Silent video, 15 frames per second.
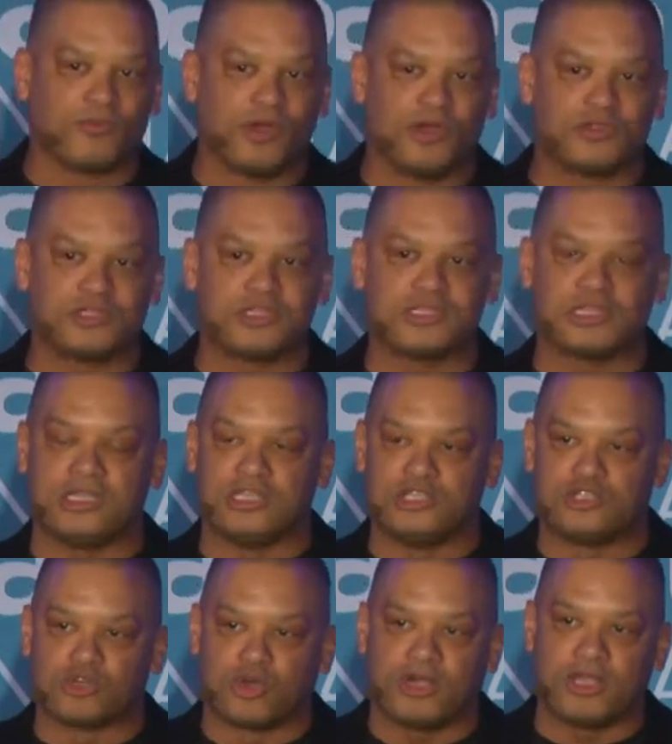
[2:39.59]
the roses,
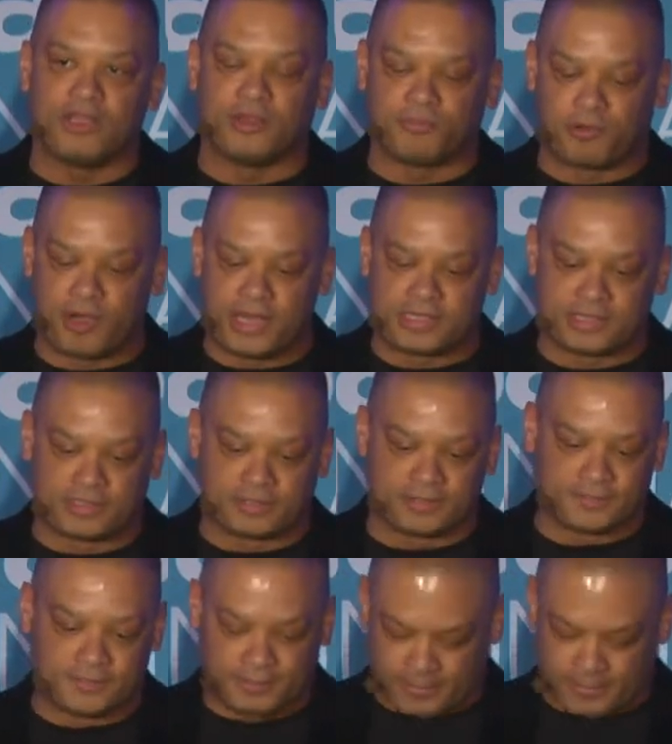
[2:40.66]
enjoy the present.